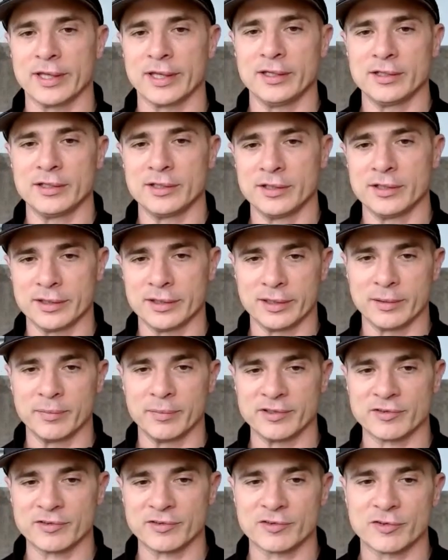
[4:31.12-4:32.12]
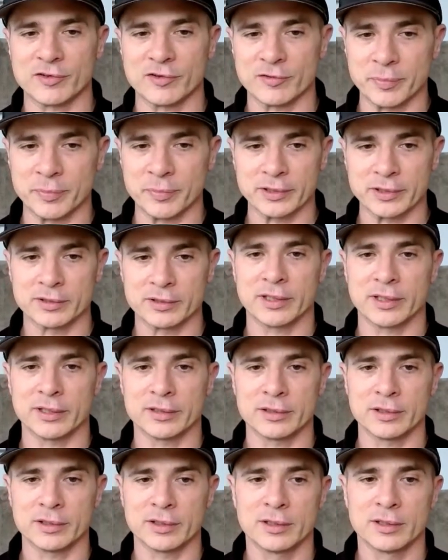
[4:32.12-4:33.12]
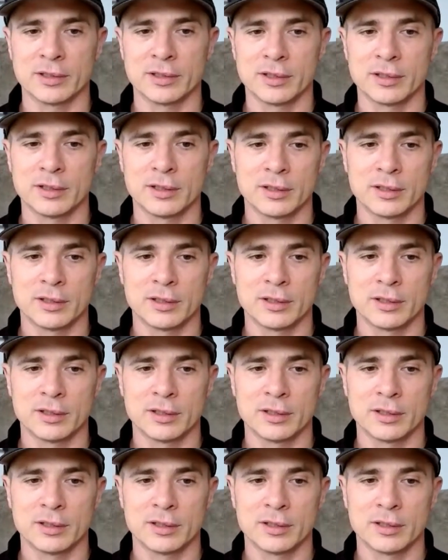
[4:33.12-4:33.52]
work that you do that the business is built around.